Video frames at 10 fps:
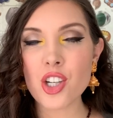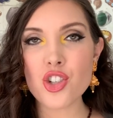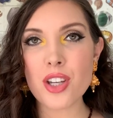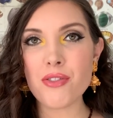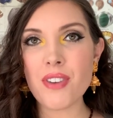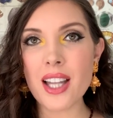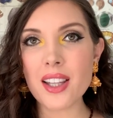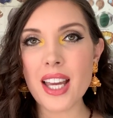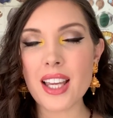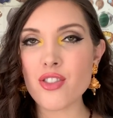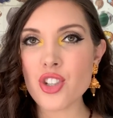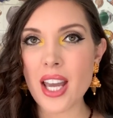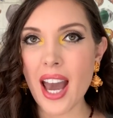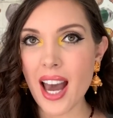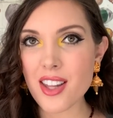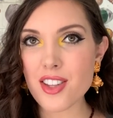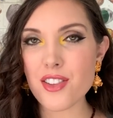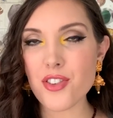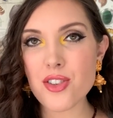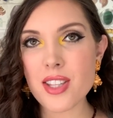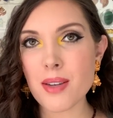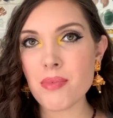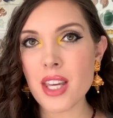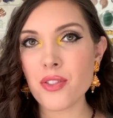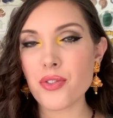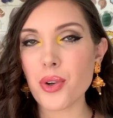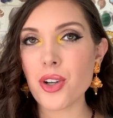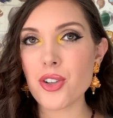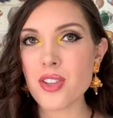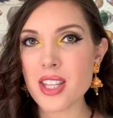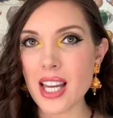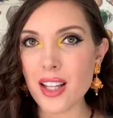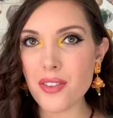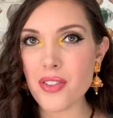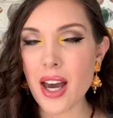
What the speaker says: she felt like if she asks for something for herself,